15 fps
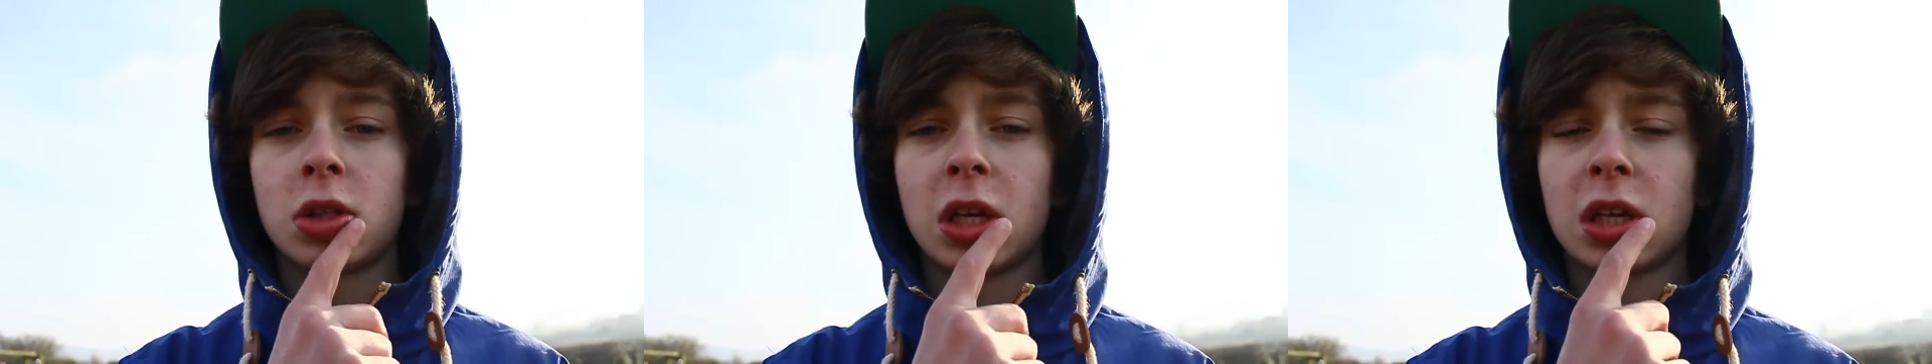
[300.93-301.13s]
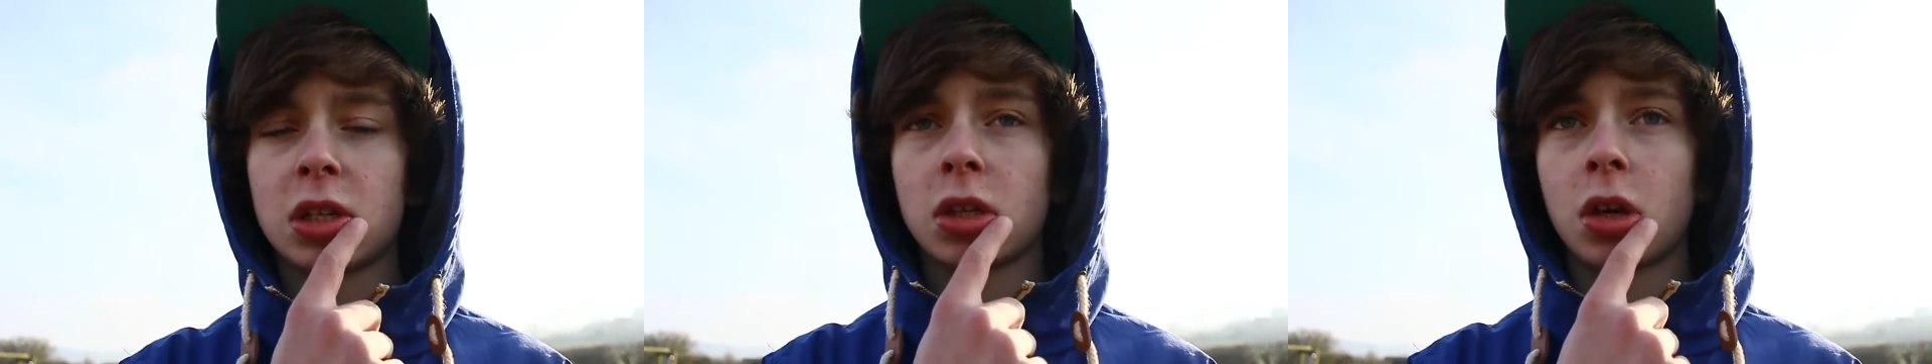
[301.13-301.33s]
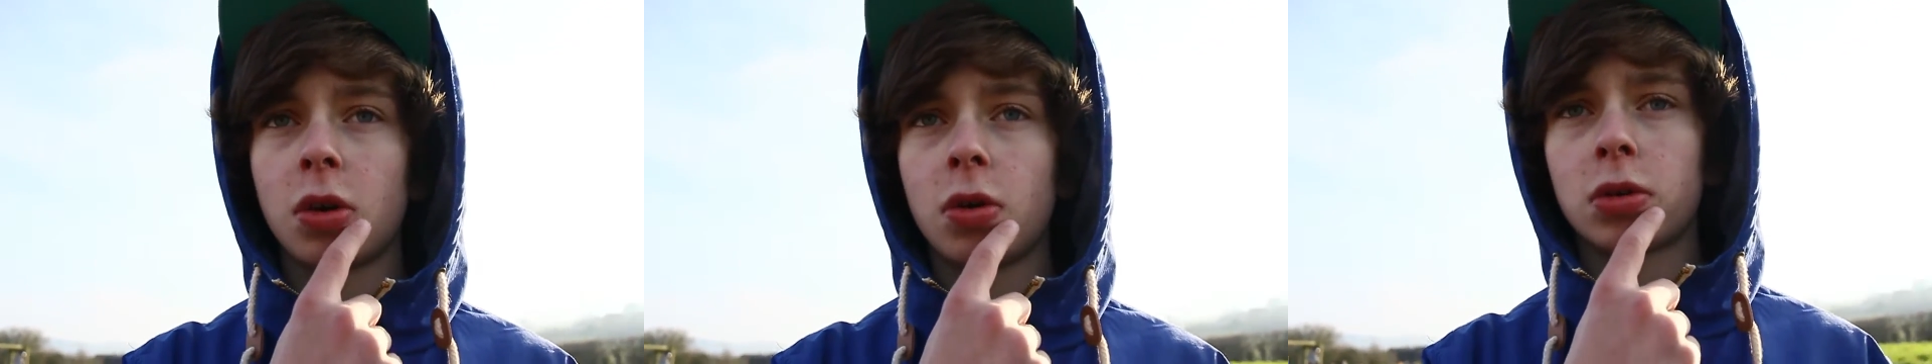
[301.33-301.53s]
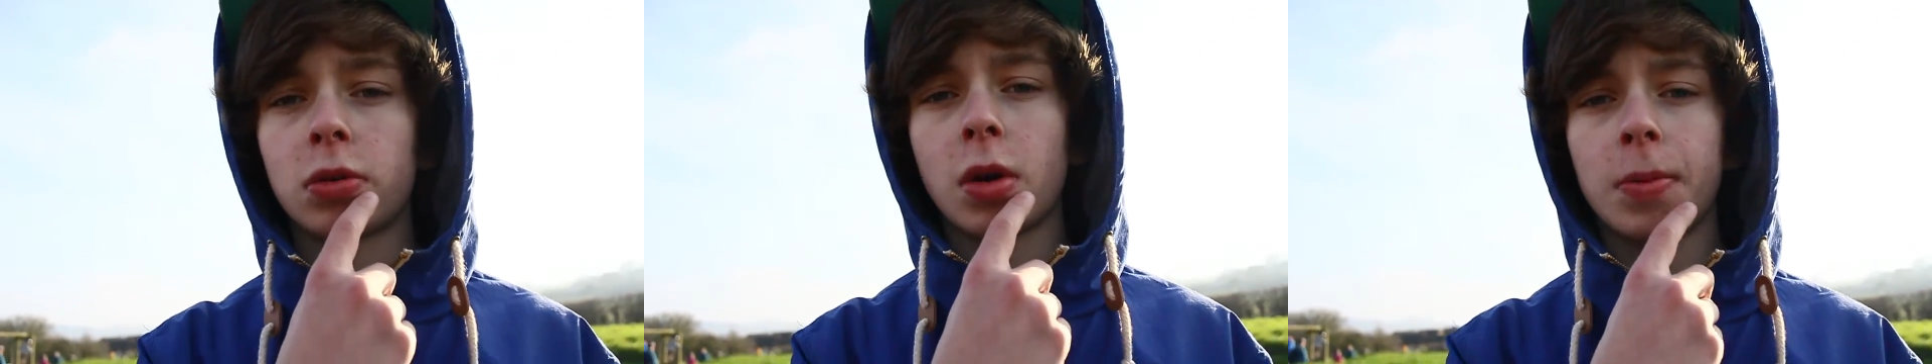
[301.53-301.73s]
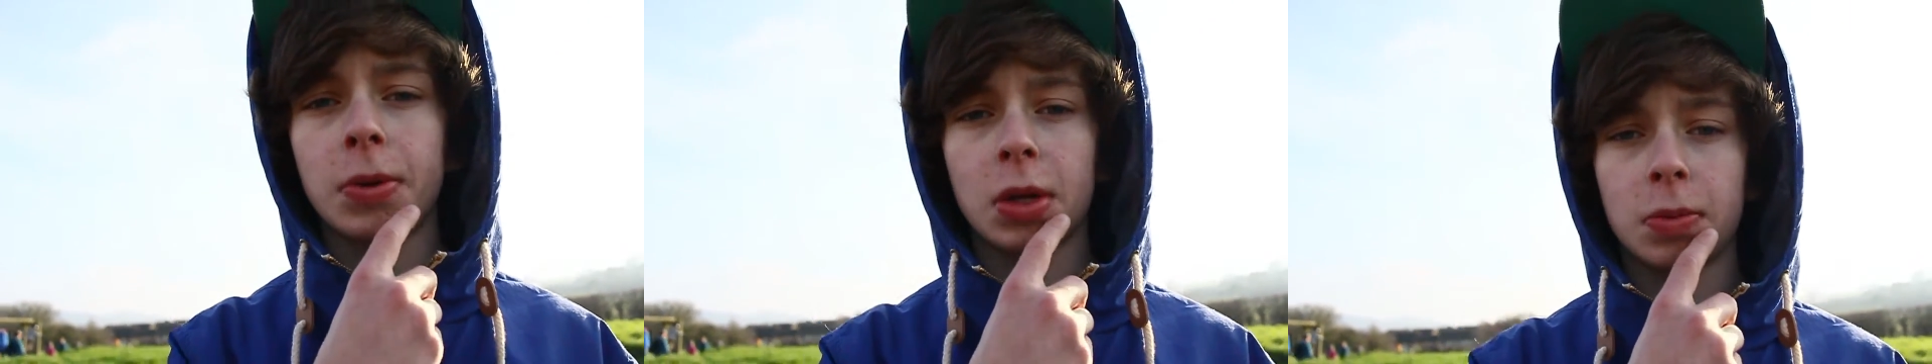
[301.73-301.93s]
Tesco. Go
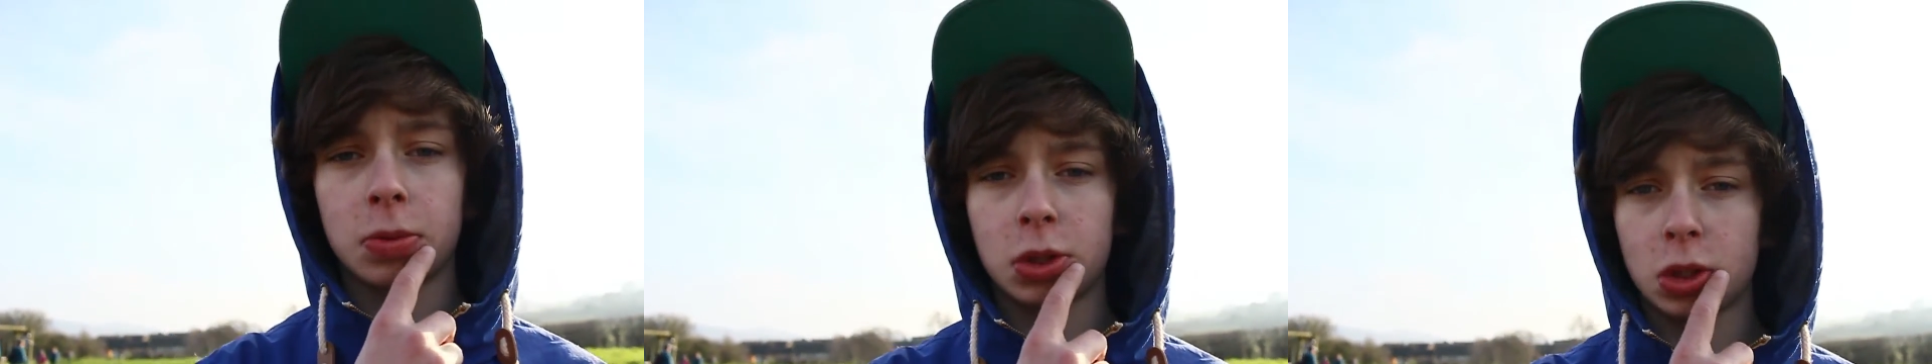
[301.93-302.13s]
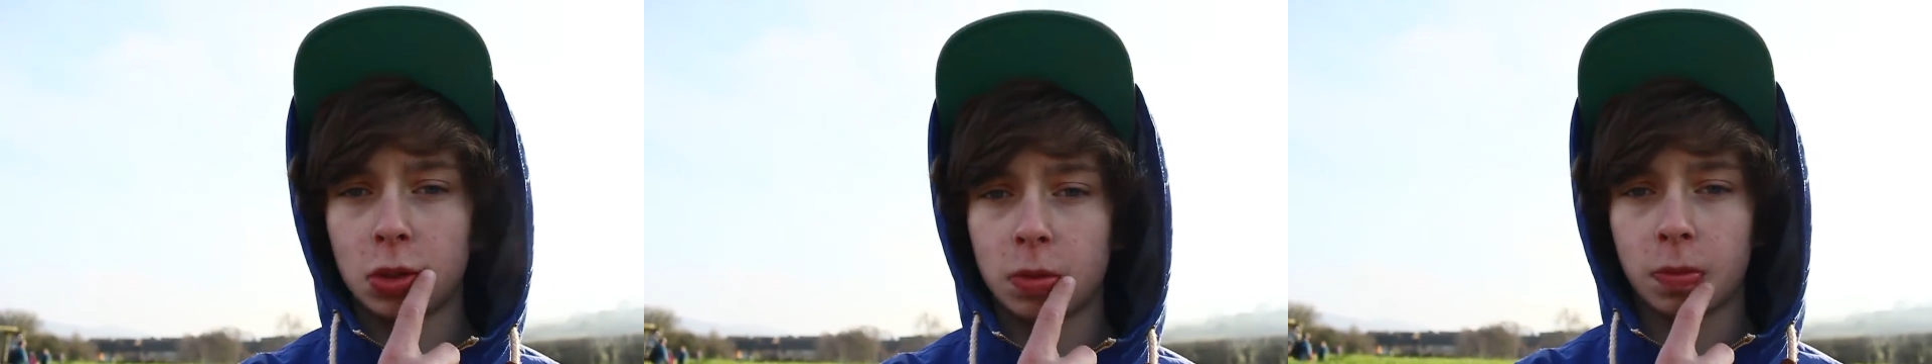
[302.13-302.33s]
Ramadan shop.